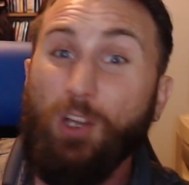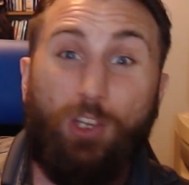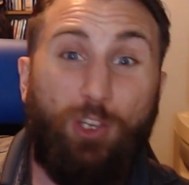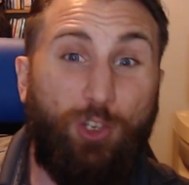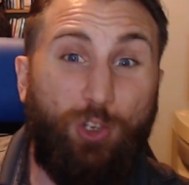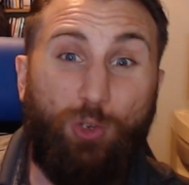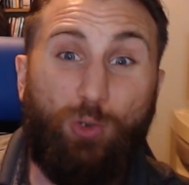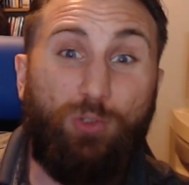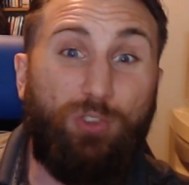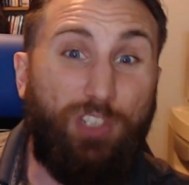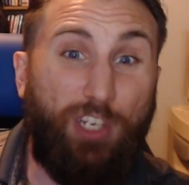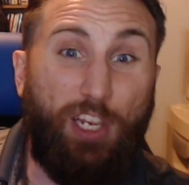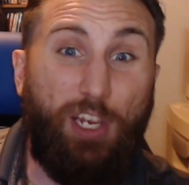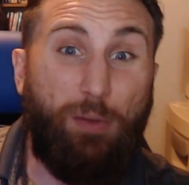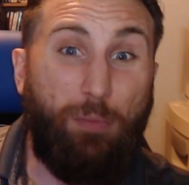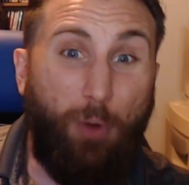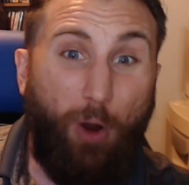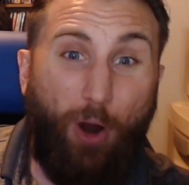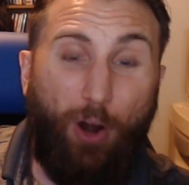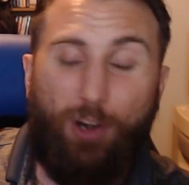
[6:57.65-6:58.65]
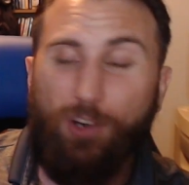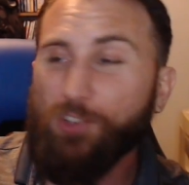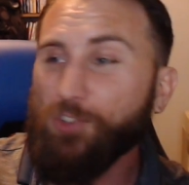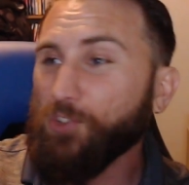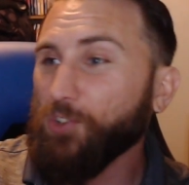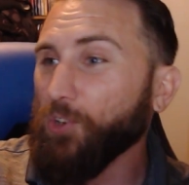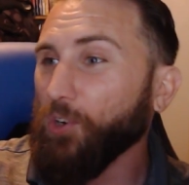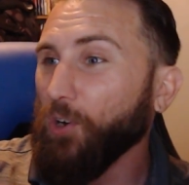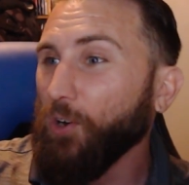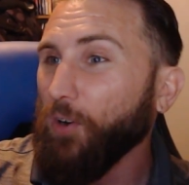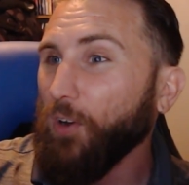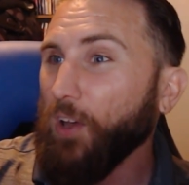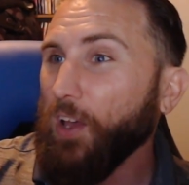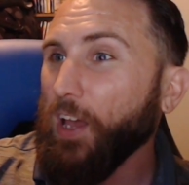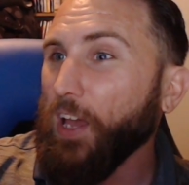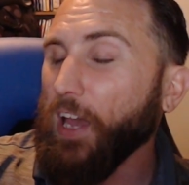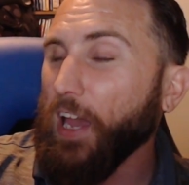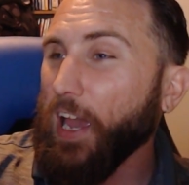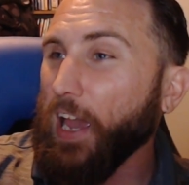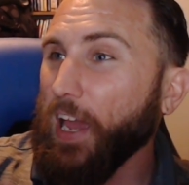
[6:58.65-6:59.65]
QT Marshall
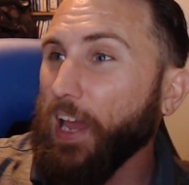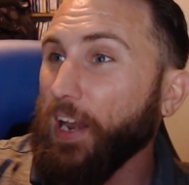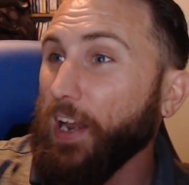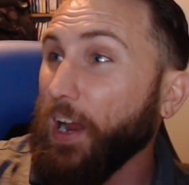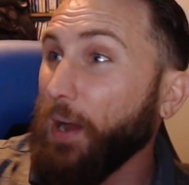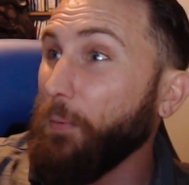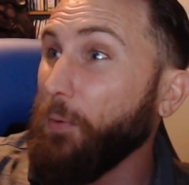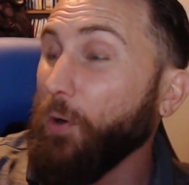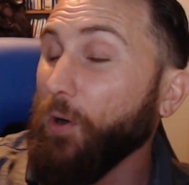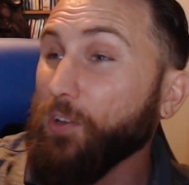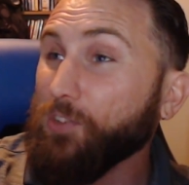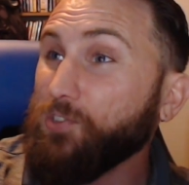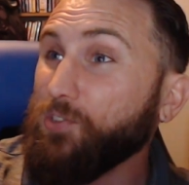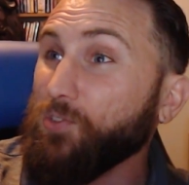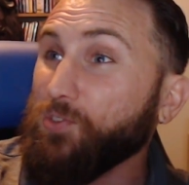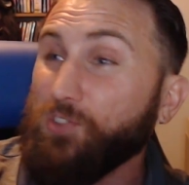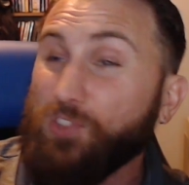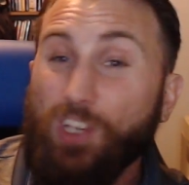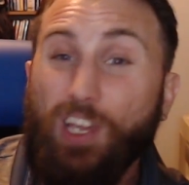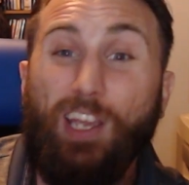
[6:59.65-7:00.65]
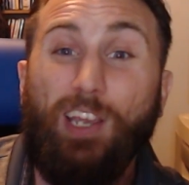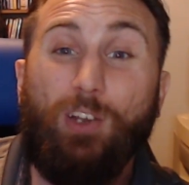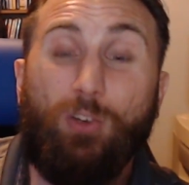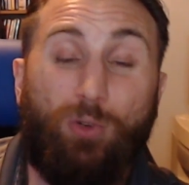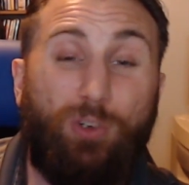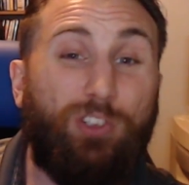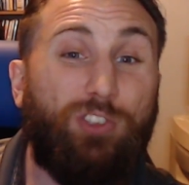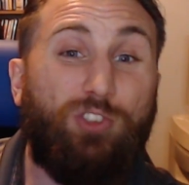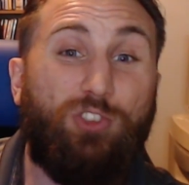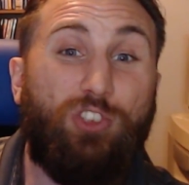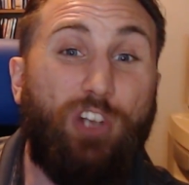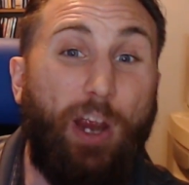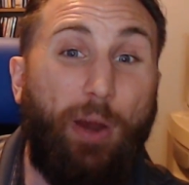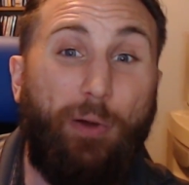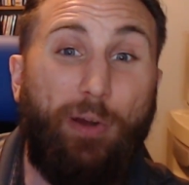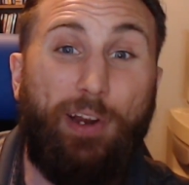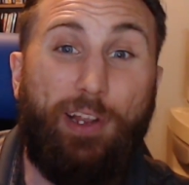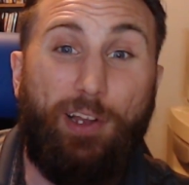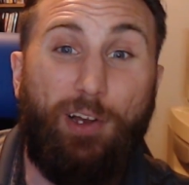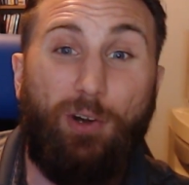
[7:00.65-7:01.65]
and I'm also seeing Chris
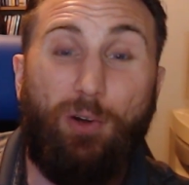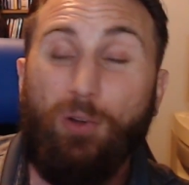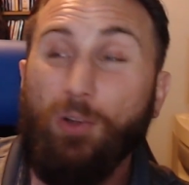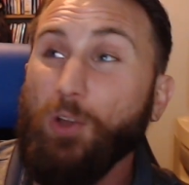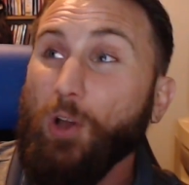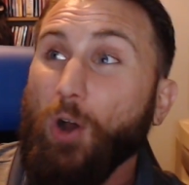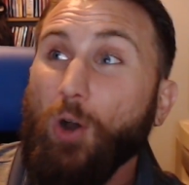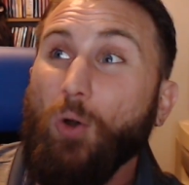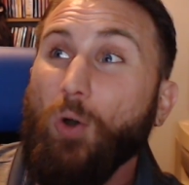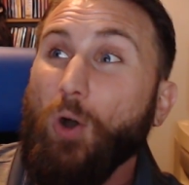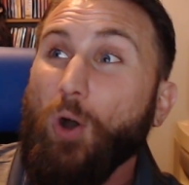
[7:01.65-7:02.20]
Jericho go